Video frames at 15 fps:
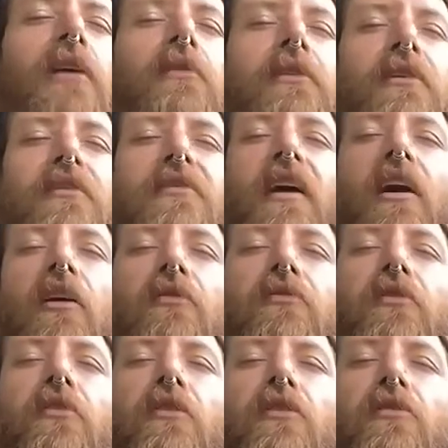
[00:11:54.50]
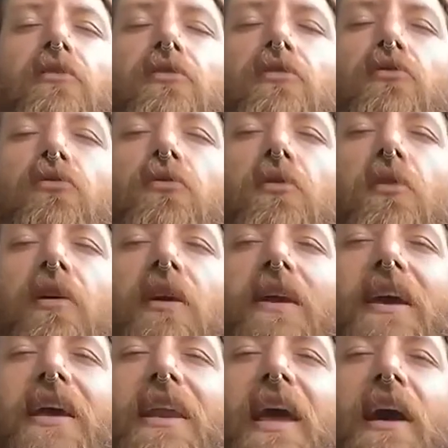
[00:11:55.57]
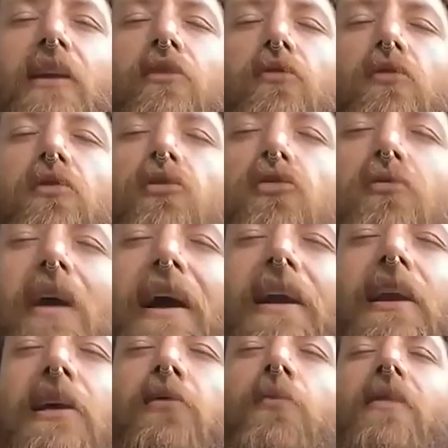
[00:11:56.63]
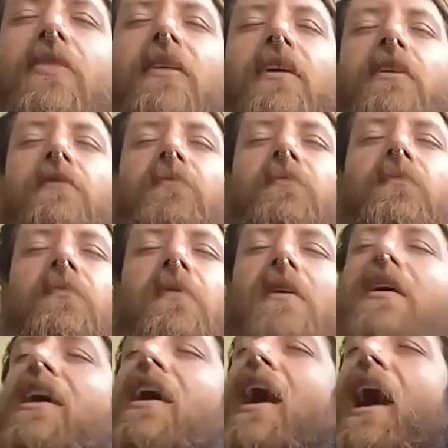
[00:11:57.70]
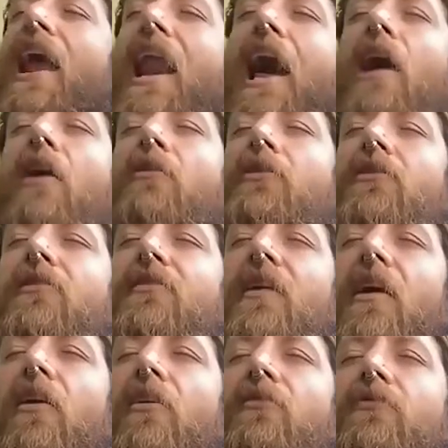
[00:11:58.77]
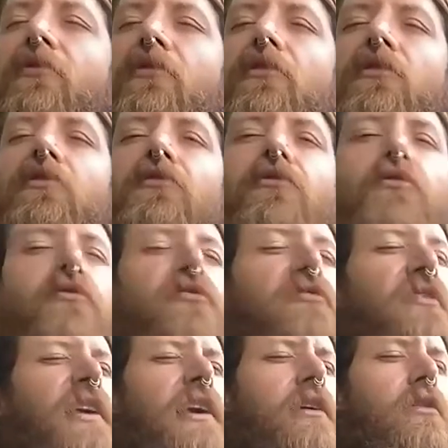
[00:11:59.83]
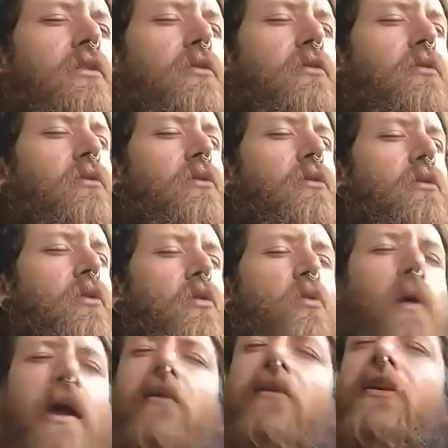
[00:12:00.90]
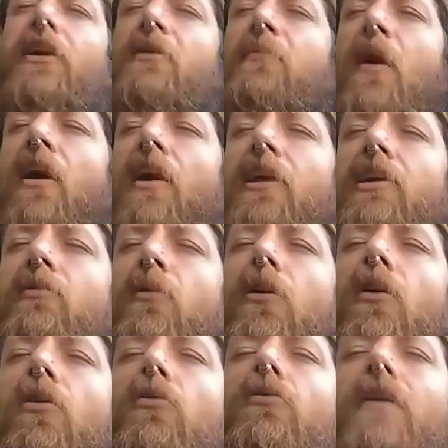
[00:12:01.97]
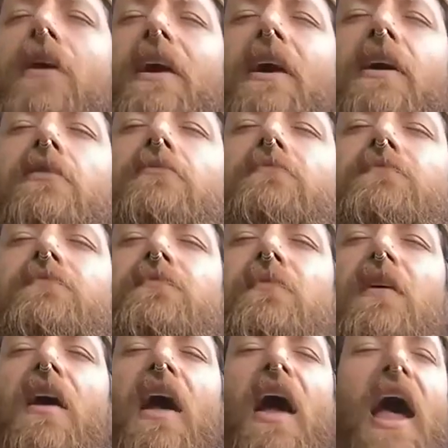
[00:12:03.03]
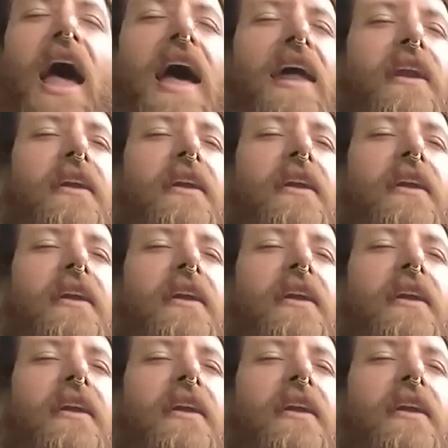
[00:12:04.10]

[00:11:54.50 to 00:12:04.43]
yourself to connect directly with it. Allow yourself to feel where in your body you are holding it and